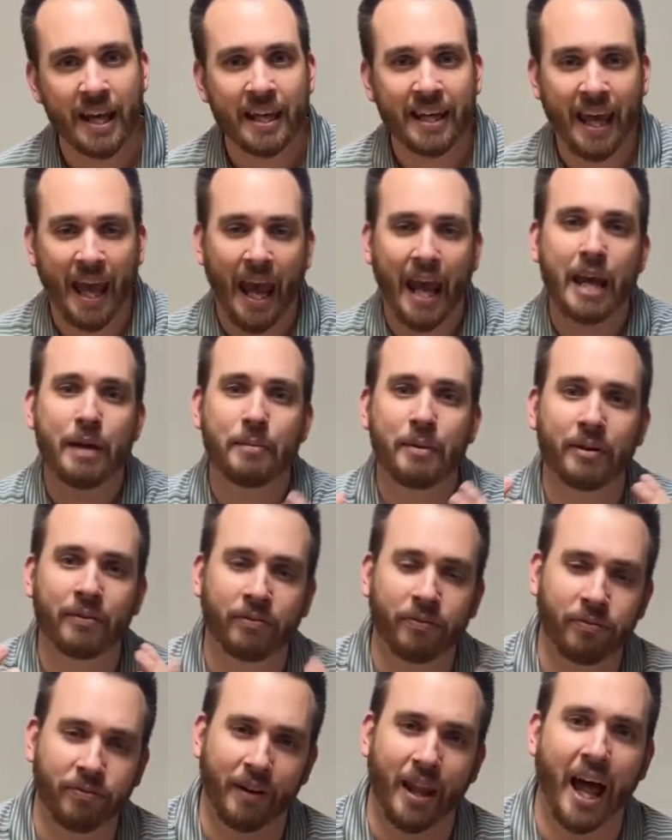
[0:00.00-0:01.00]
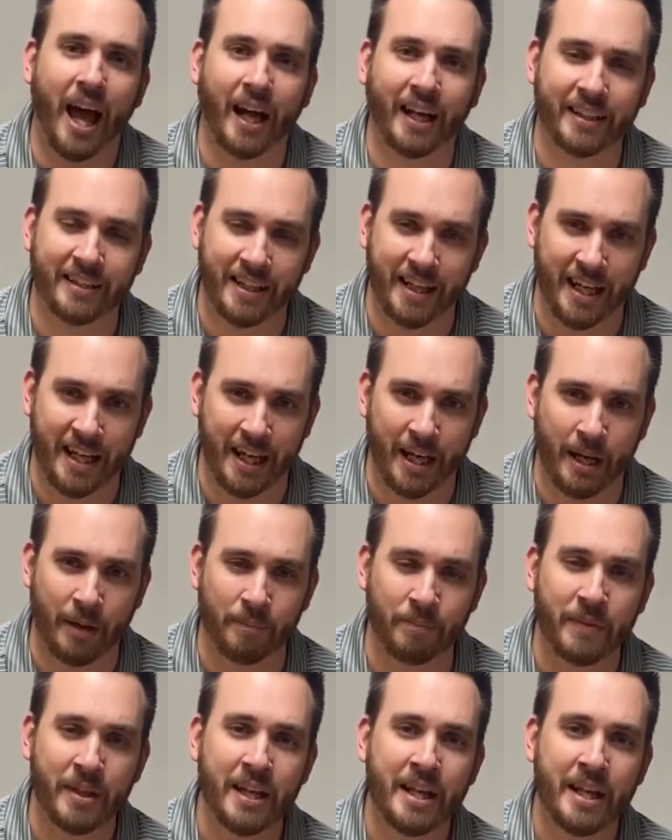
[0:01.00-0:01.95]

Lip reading: came and flocked to him